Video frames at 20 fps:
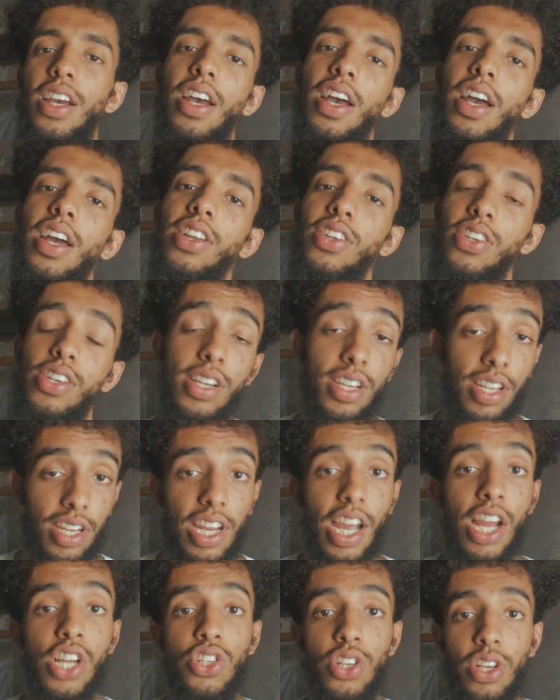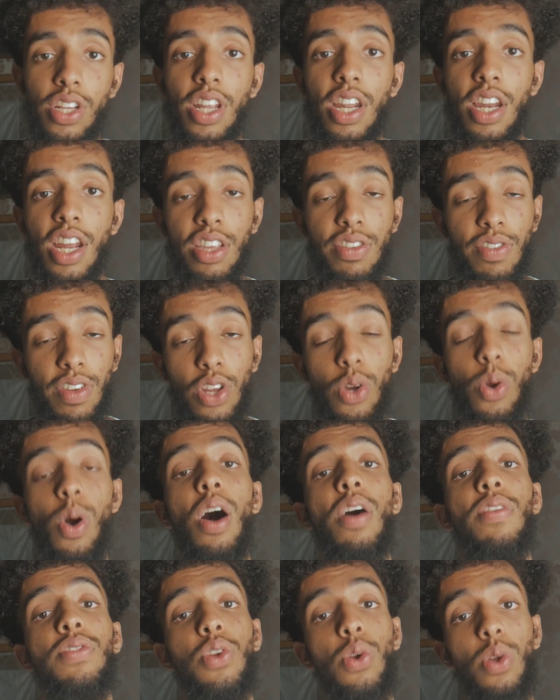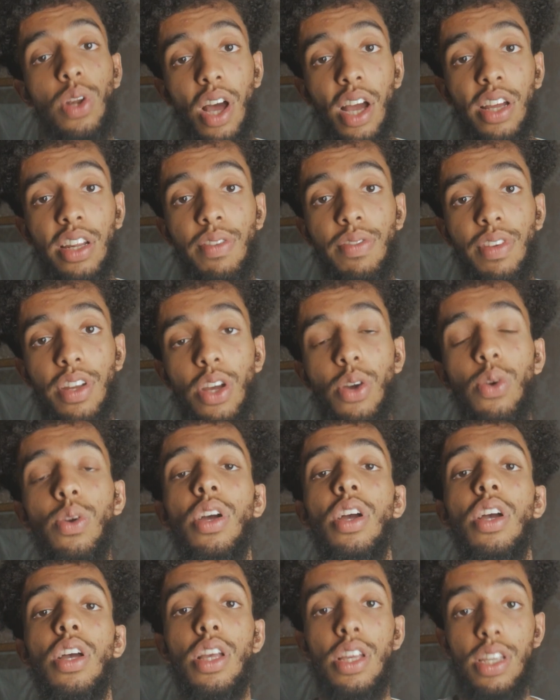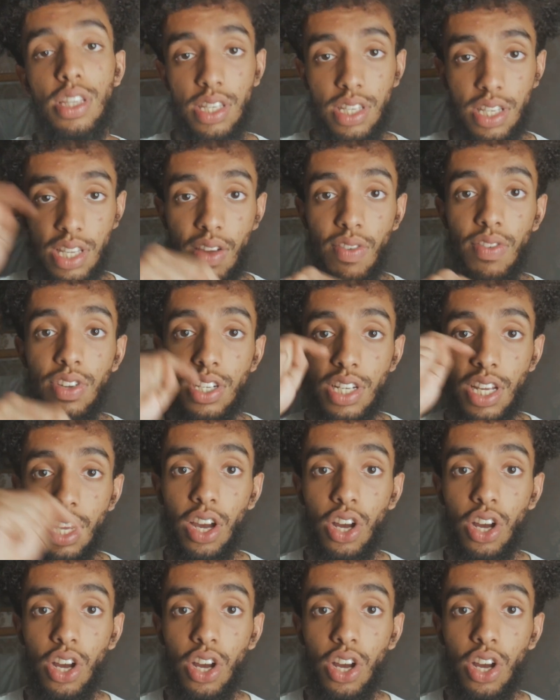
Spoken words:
And catch you in the next video after you like the video 70,